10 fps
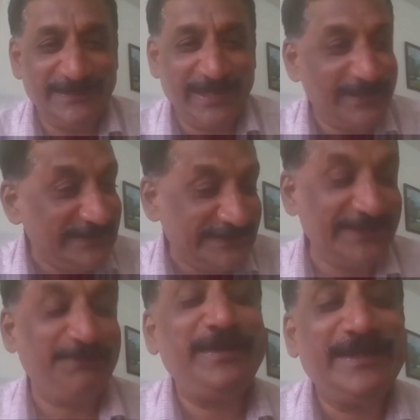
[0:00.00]
Unless you
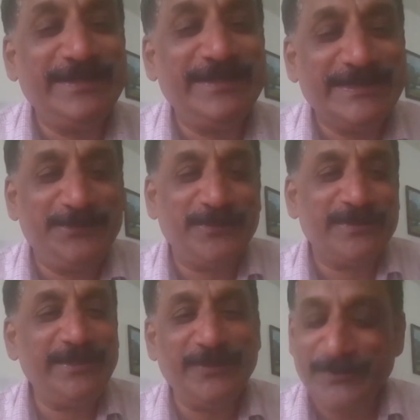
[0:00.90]
have printed textbook, they
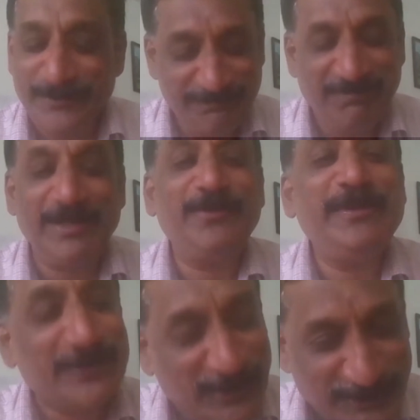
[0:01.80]
don't allow it, of
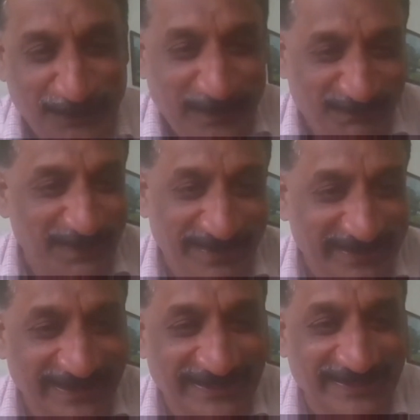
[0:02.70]
course, to be
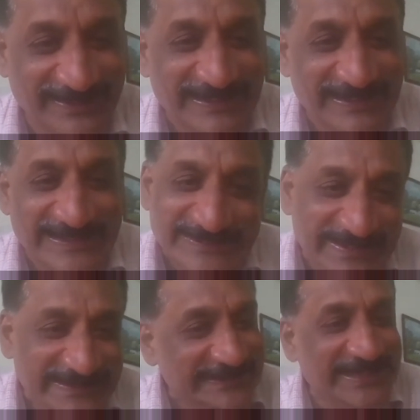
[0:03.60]
implemented and all. So I
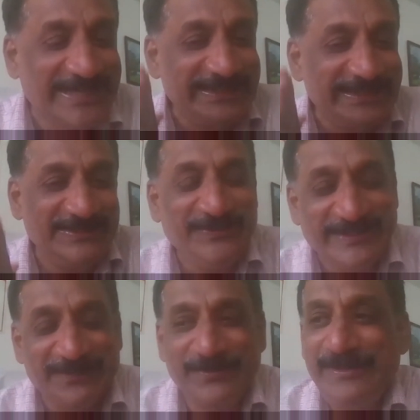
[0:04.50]
just started doing
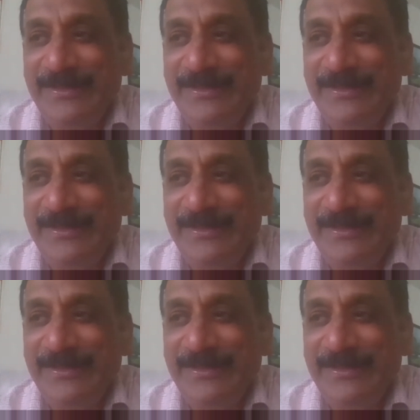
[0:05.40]
that one.